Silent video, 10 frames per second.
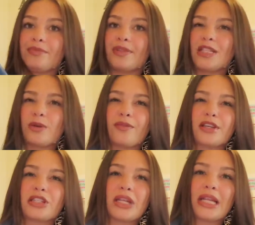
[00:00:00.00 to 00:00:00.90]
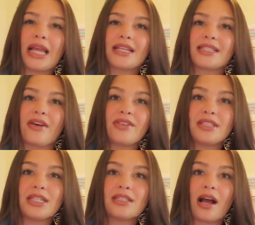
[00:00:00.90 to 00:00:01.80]
These were originally like
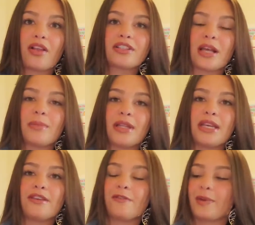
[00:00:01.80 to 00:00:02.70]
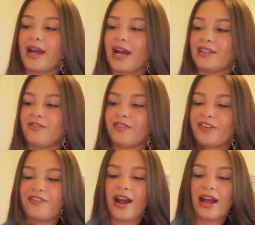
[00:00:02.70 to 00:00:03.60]
$17, I believe, but I got them
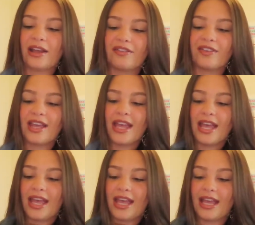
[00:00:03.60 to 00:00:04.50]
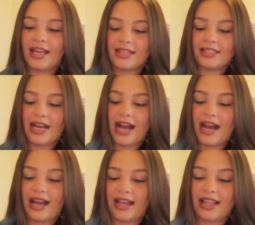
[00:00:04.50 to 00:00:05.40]
for $5 and
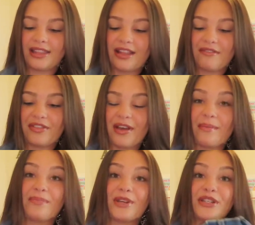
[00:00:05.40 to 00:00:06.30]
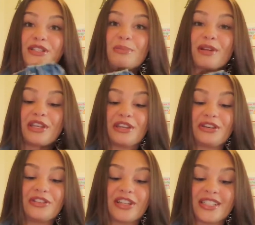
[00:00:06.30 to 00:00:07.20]
I love them. They're super
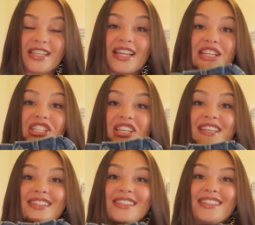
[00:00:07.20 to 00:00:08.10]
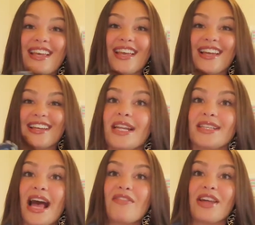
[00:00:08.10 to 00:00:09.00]
cute. They're skinny jeans, and he
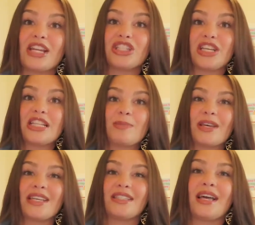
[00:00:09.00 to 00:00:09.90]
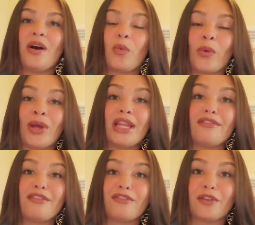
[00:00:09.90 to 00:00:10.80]
doesn't have any jeans because we
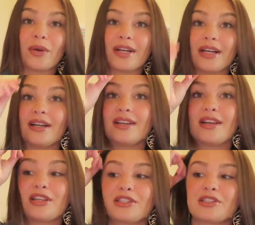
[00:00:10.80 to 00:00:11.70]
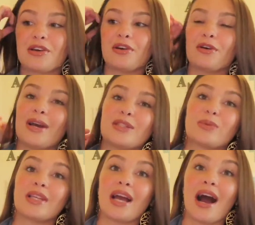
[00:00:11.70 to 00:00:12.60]
live in Florida, so
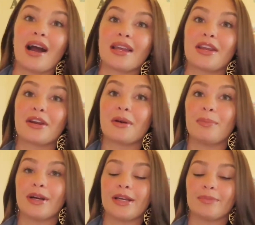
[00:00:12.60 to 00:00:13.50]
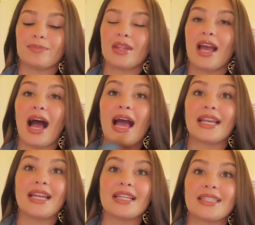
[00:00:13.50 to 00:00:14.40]
it's really hot here, but I
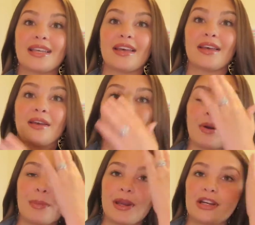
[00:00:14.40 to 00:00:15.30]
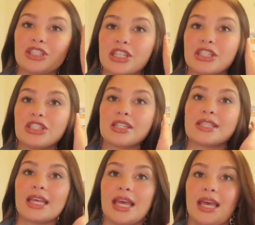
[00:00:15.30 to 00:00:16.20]
needed to get him a pair of jeans
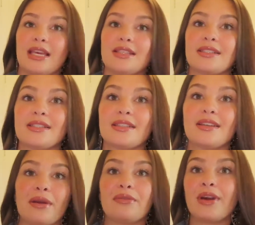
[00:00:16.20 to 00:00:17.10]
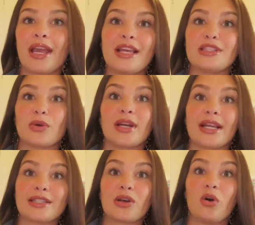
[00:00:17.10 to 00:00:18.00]
just in case it rains or it
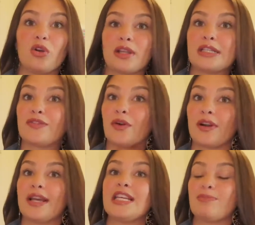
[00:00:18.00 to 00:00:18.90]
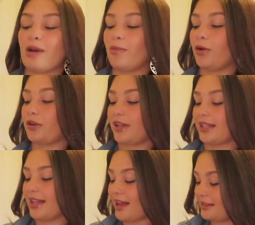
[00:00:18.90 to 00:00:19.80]
gets cold because Florida is bipolar
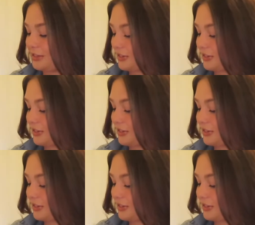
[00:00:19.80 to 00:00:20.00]
like that.